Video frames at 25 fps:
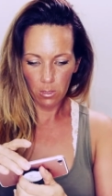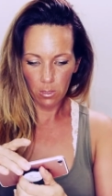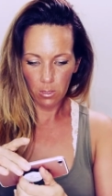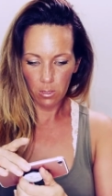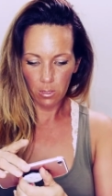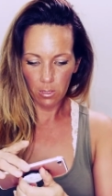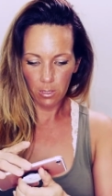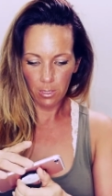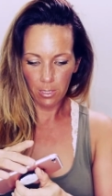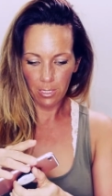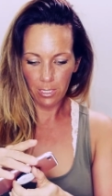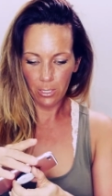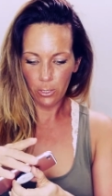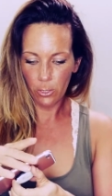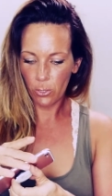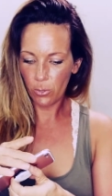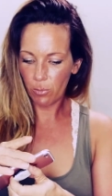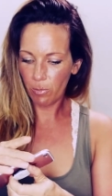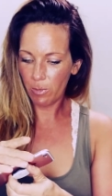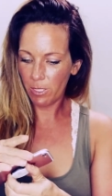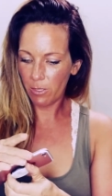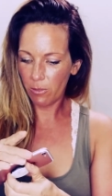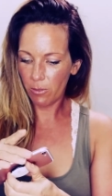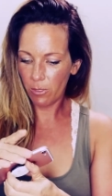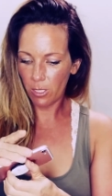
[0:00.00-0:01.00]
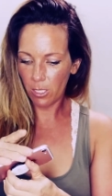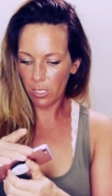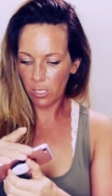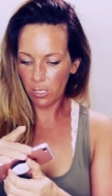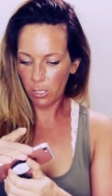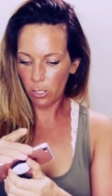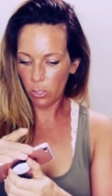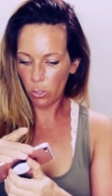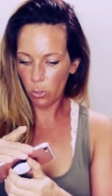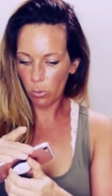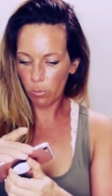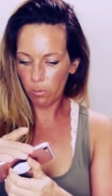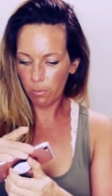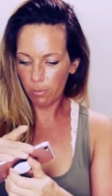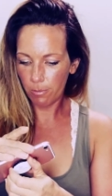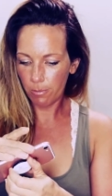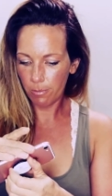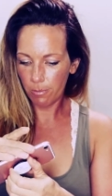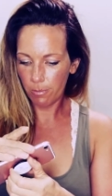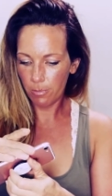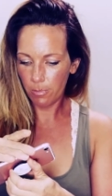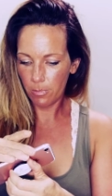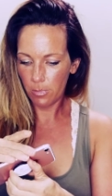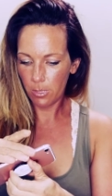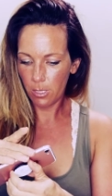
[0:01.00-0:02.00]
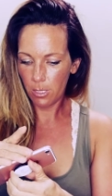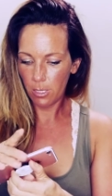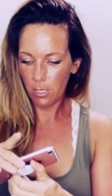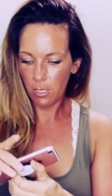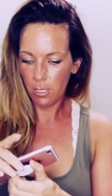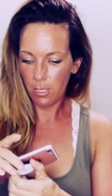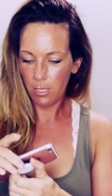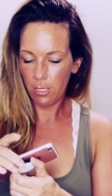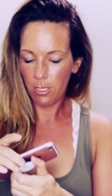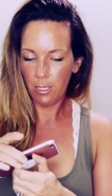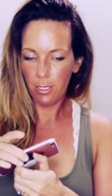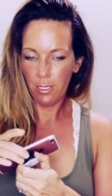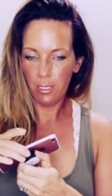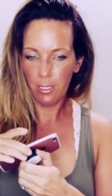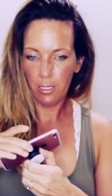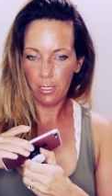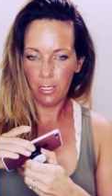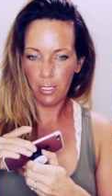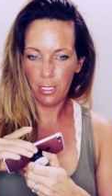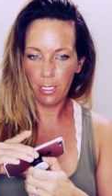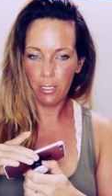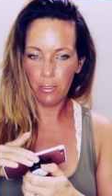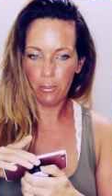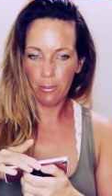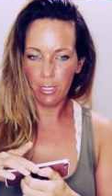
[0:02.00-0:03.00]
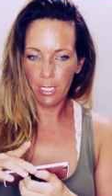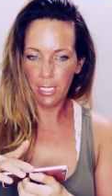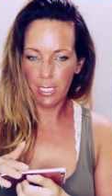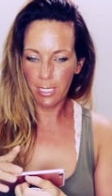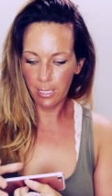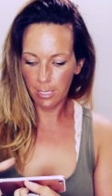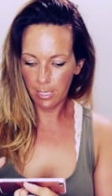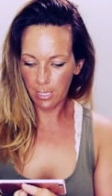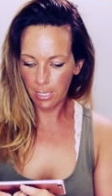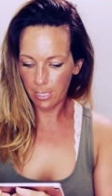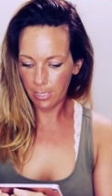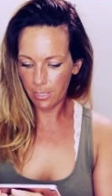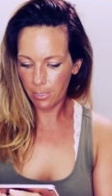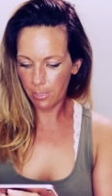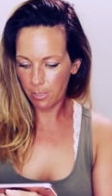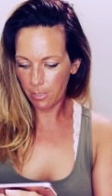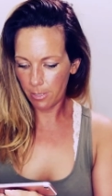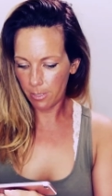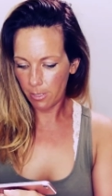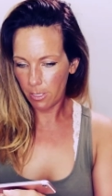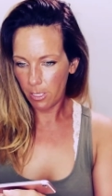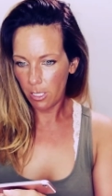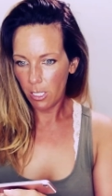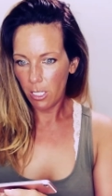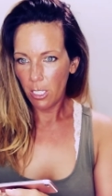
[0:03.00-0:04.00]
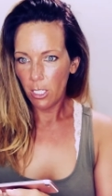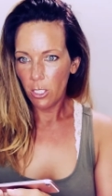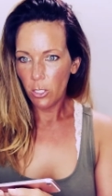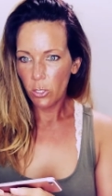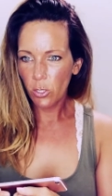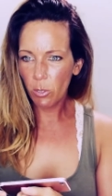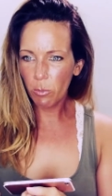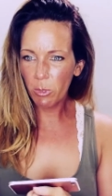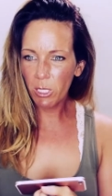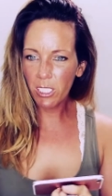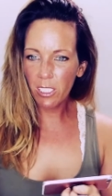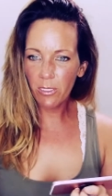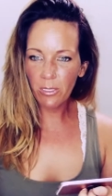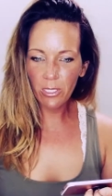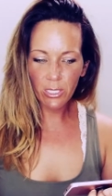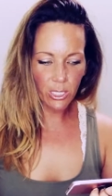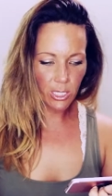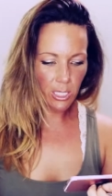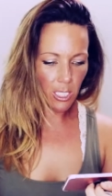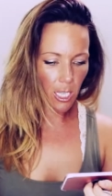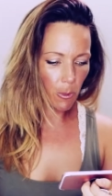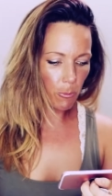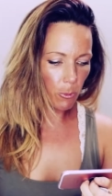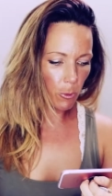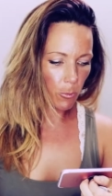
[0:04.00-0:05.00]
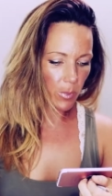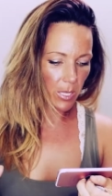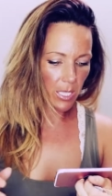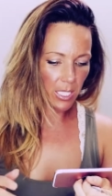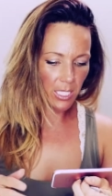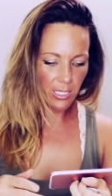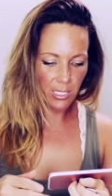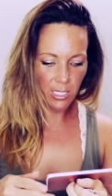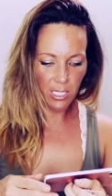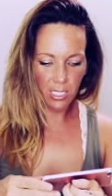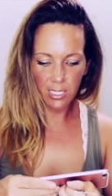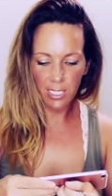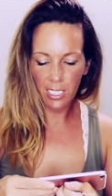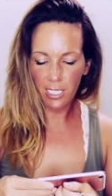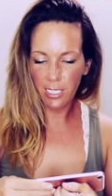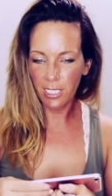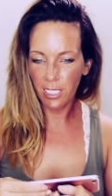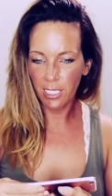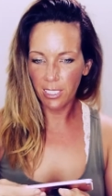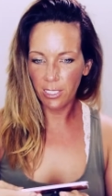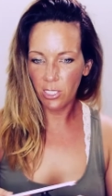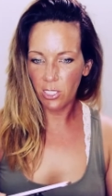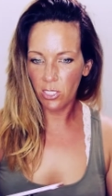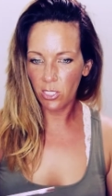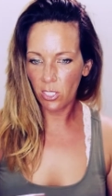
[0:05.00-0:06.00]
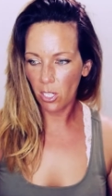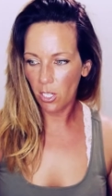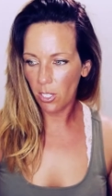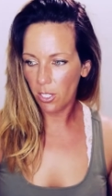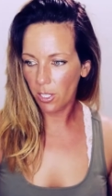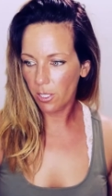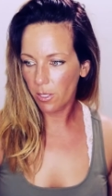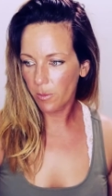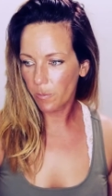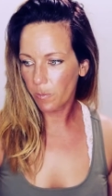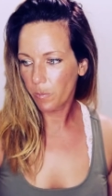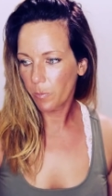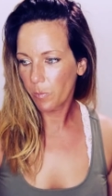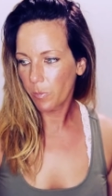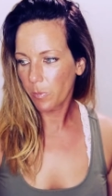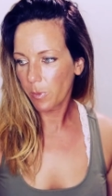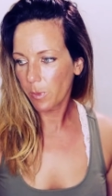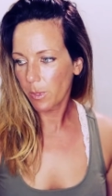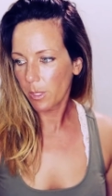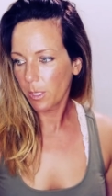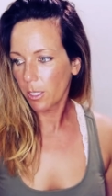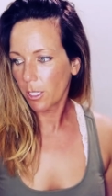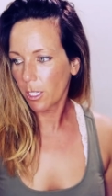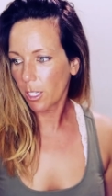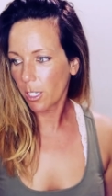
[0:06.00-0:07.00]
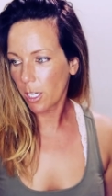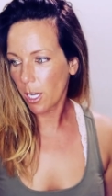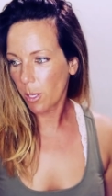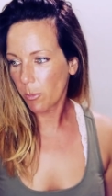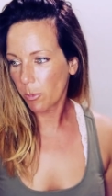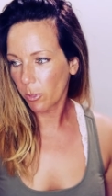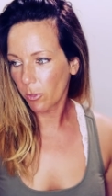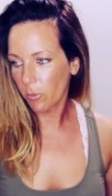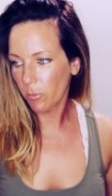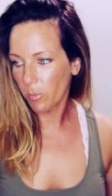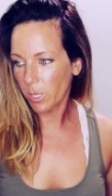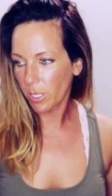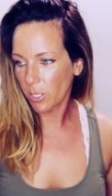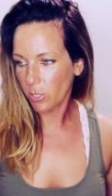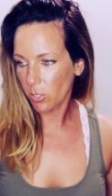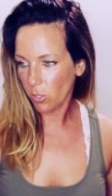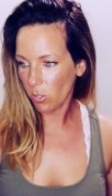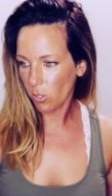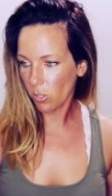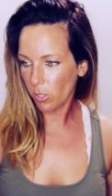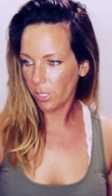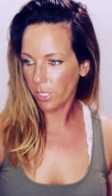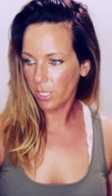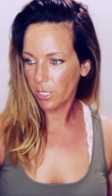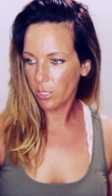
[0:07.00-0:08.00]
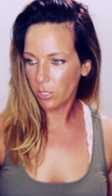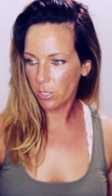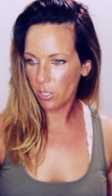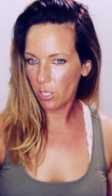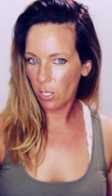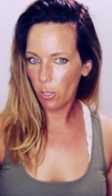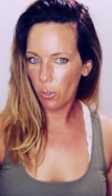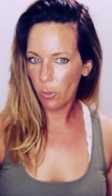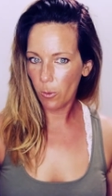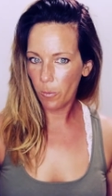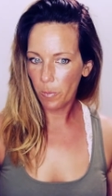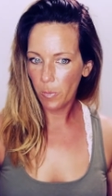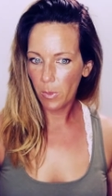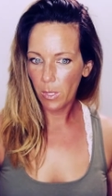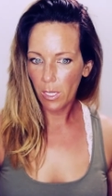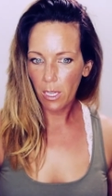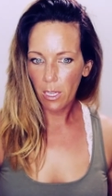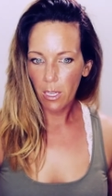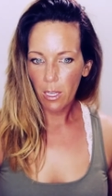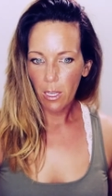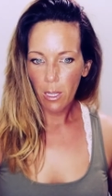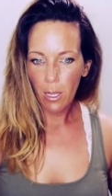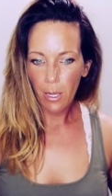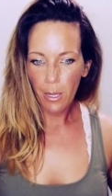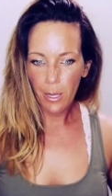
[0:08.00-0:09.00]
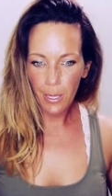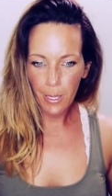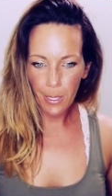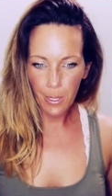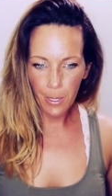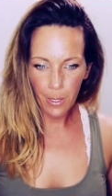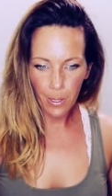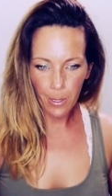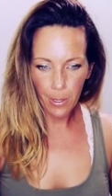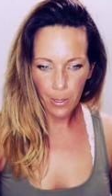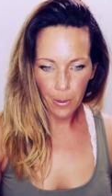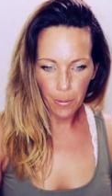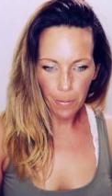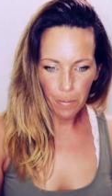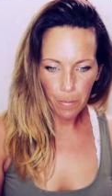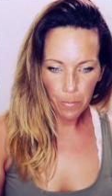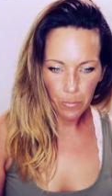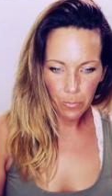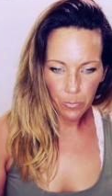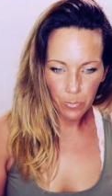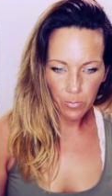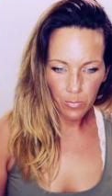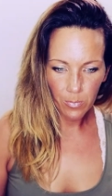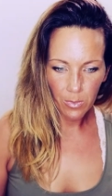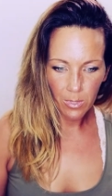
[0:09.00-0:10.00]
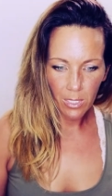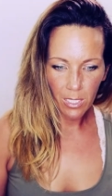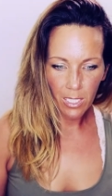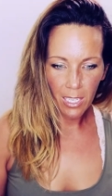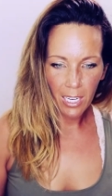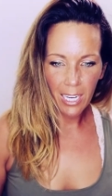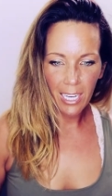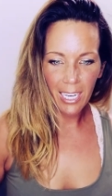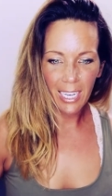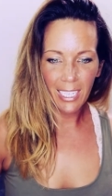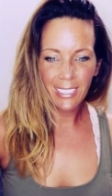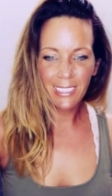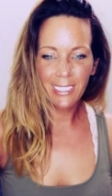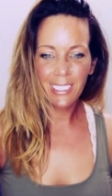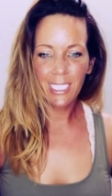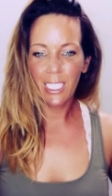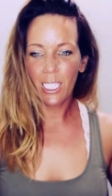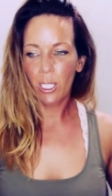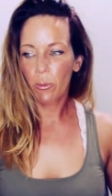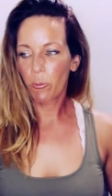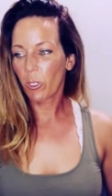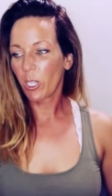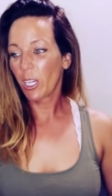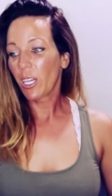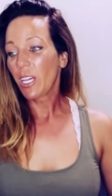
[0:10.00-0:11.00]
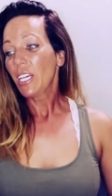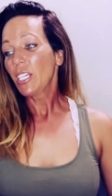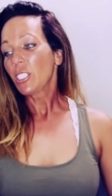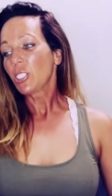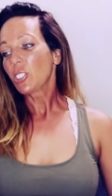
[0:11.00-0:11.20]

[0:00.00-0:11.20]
There's my volume. All right, guys. So I'm going to give us a couple minutes because I did start a couple of minutes early. So, hi, Tamara.